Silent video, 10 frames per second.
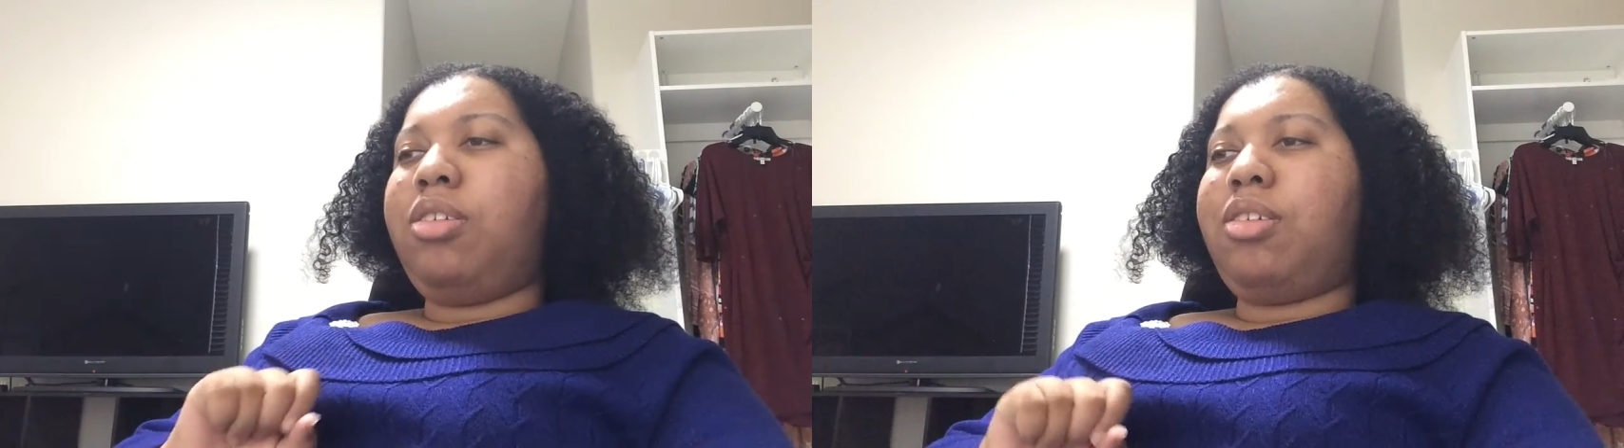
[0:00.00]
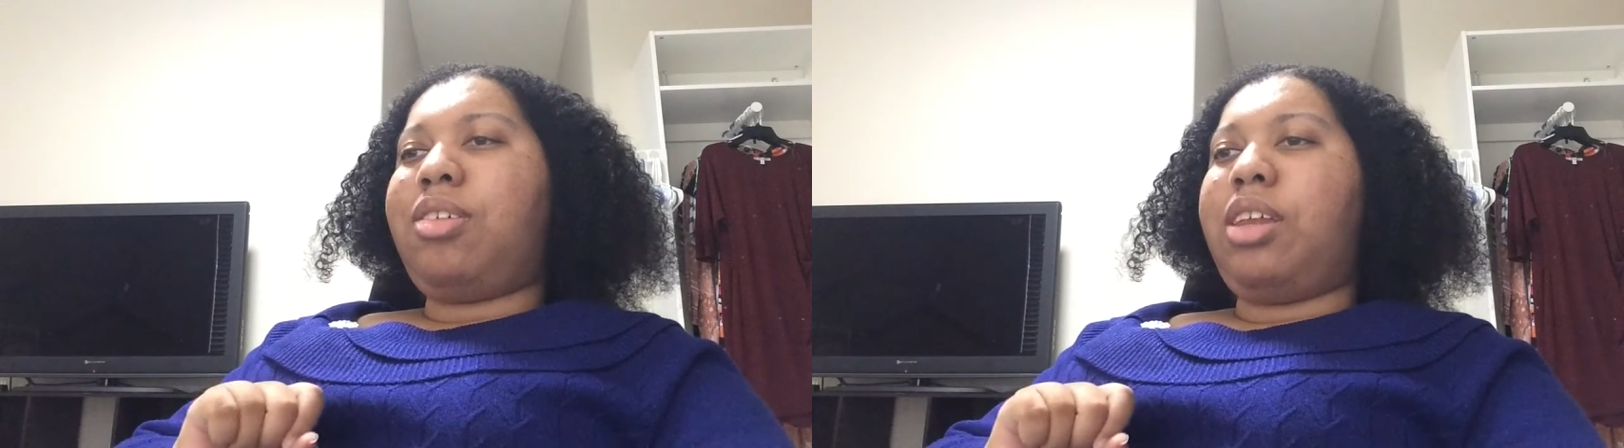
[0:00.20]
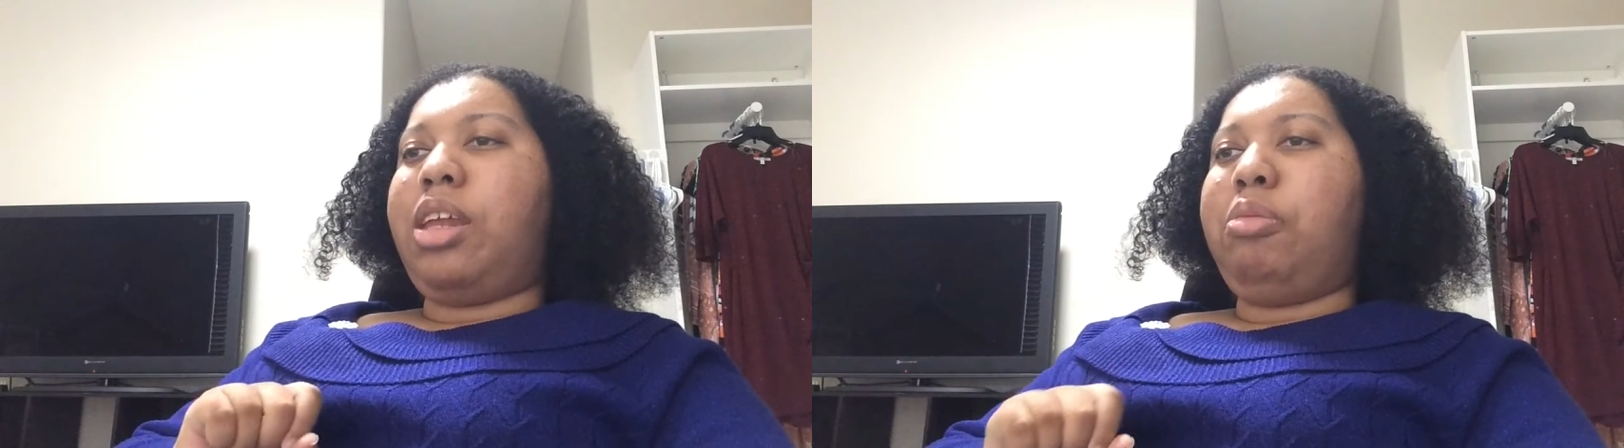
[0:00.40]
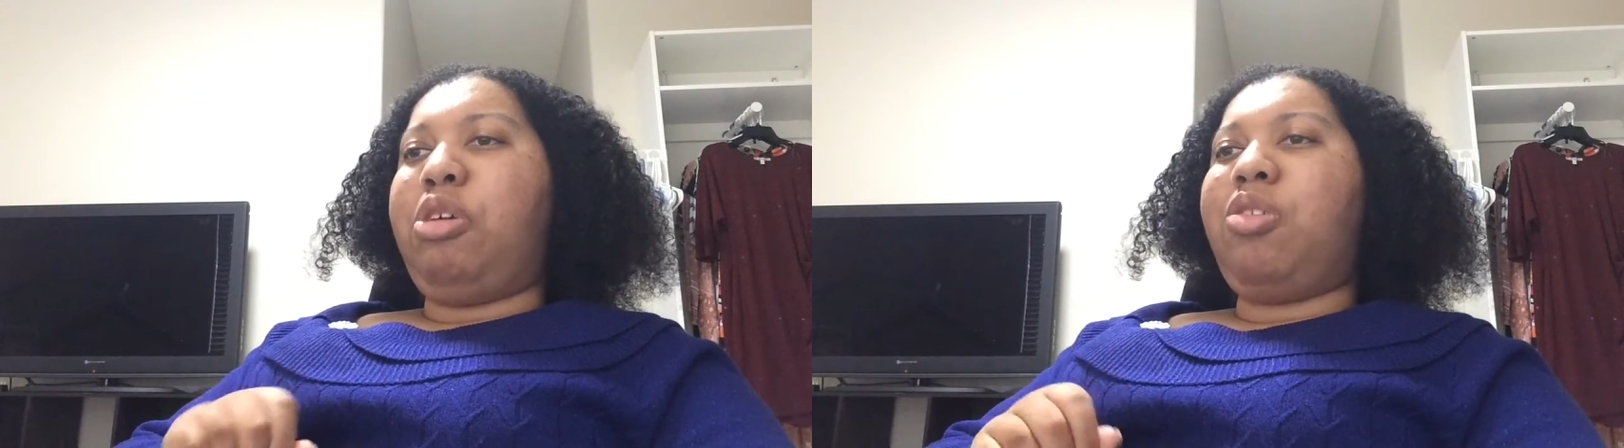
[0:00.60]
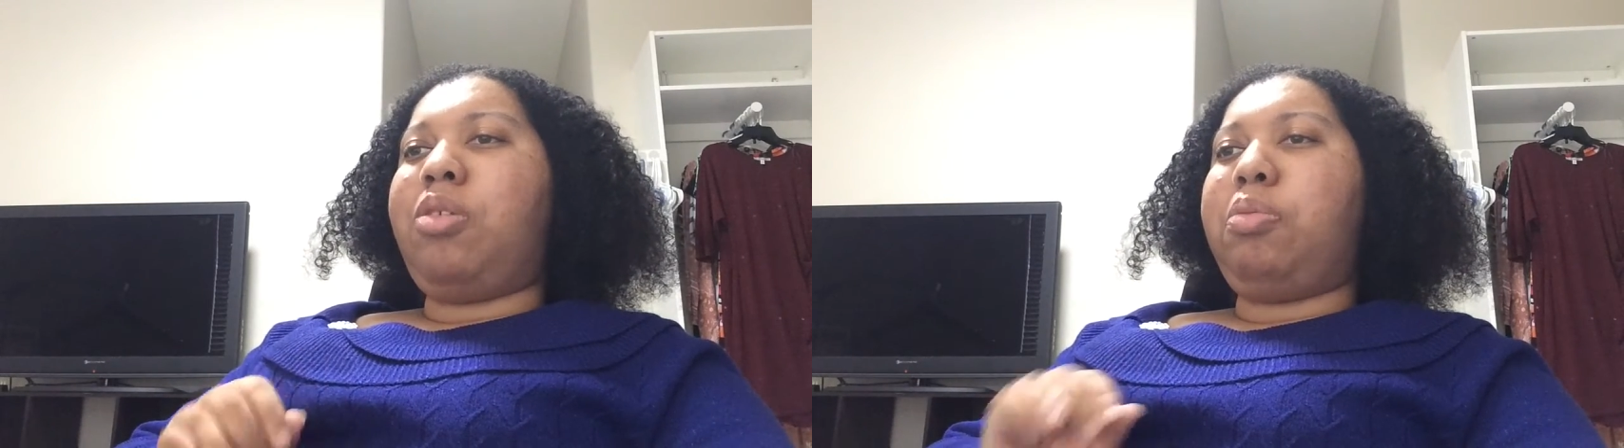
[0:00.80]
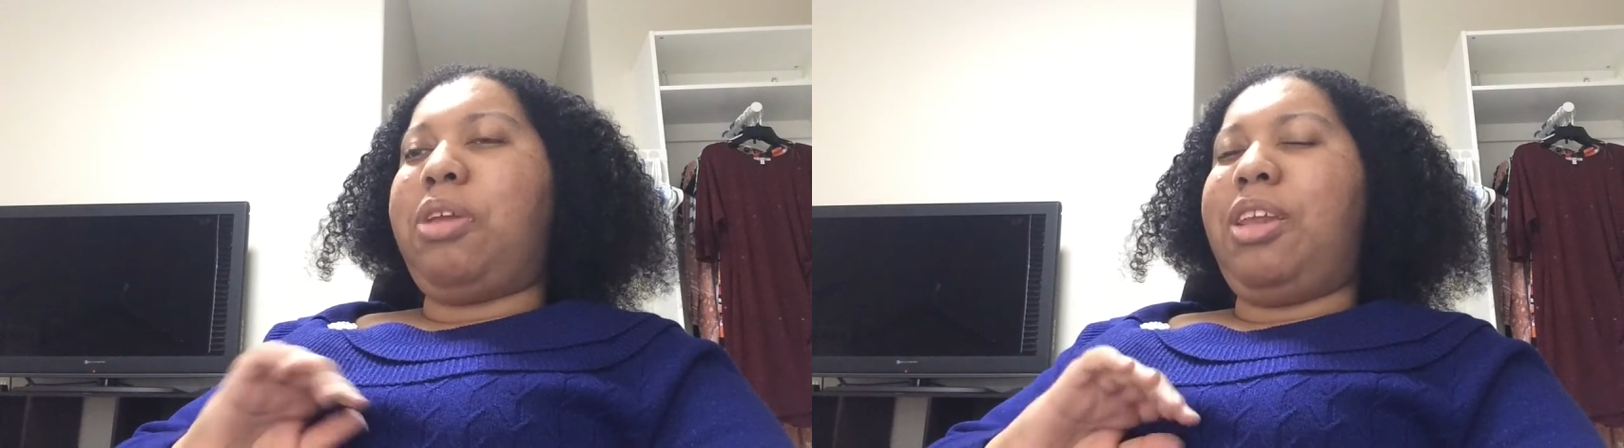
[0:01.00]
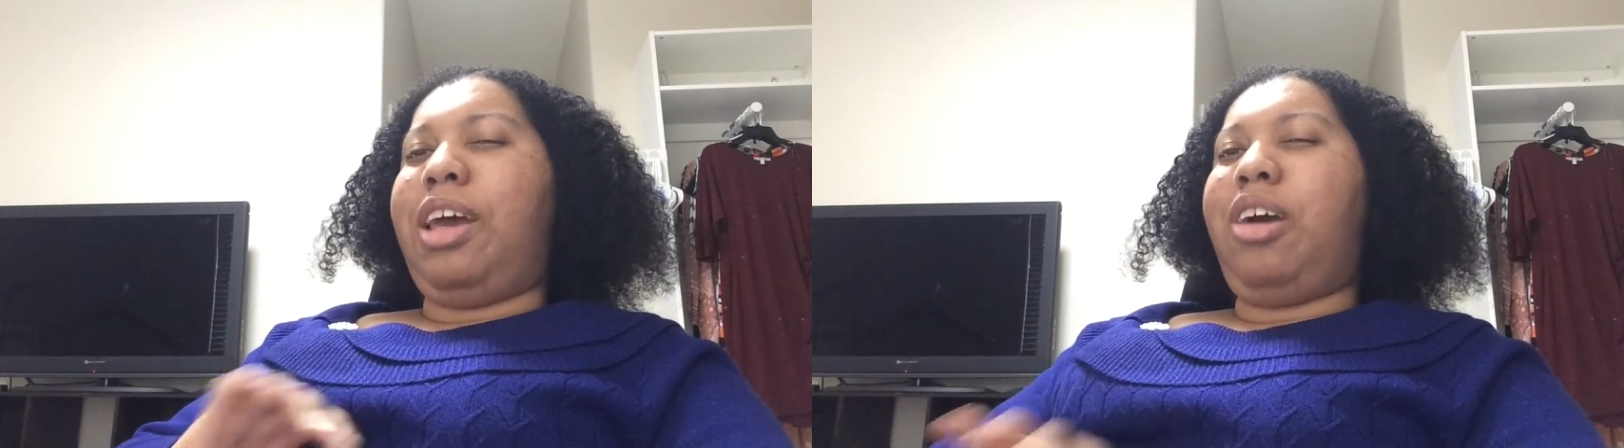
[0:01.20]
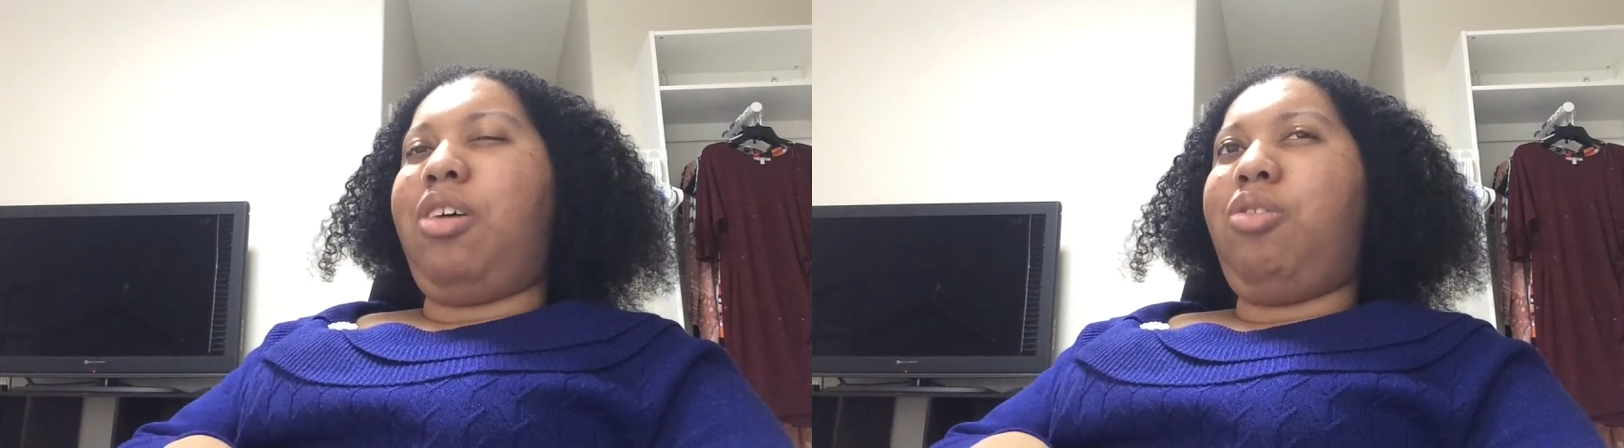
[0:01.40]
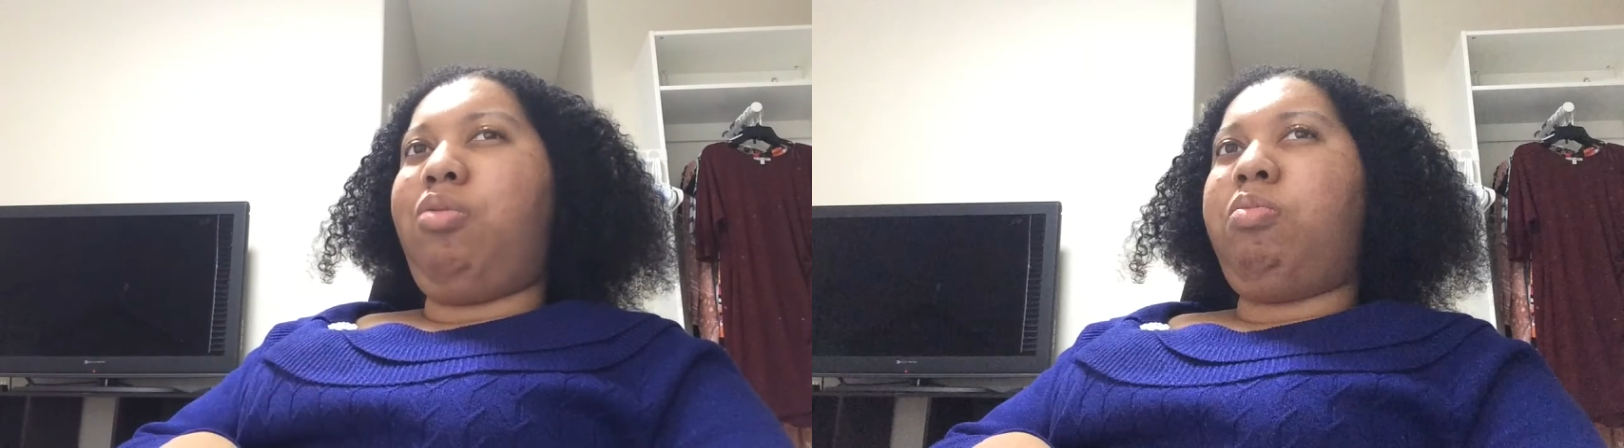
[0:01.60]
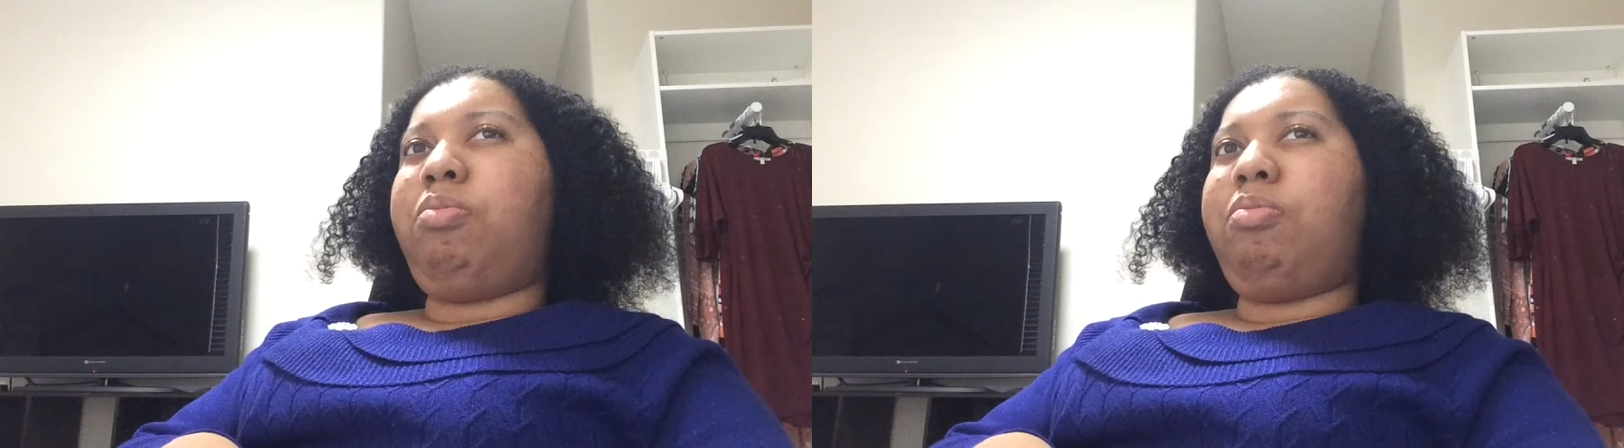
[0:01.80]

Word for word: disclaimers, but now